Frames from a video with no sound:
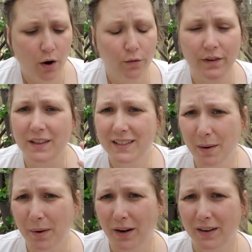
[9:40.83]
over the
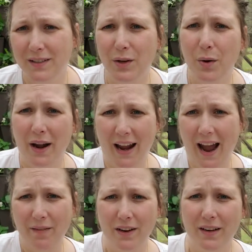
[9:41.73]
summer, so I
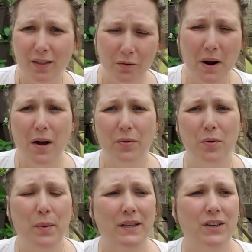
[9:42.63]
have it throughout
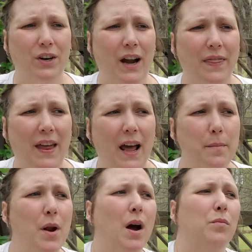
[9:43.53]
the winter, and that
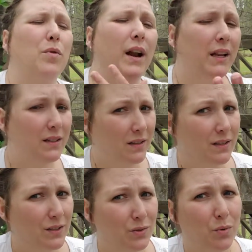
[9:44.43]
I'm not running to
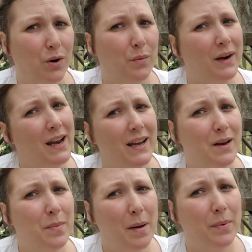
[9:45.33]
the store when I
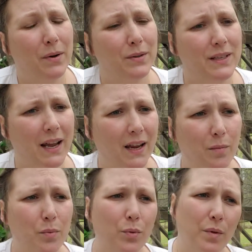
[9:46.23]
need peppers. I
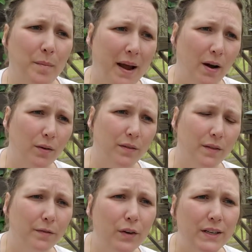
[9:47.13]
can pull them out of
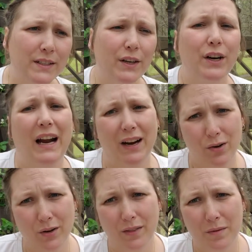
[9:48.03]
the freezer and
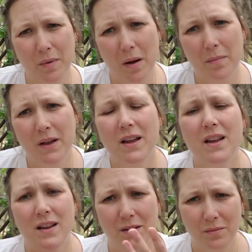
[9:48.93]
cook them up
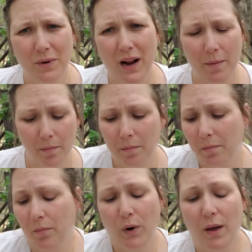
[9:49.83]
when I'm
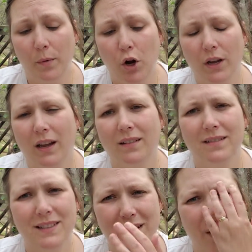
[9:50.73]
cooking.
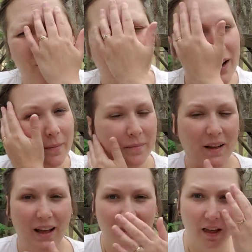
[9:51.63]
So
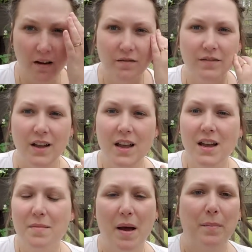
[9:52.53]
I love
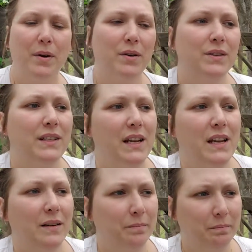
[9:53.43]
peppers
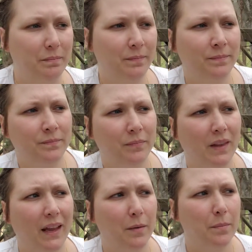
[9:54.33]
in
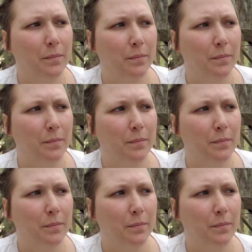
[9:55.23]
like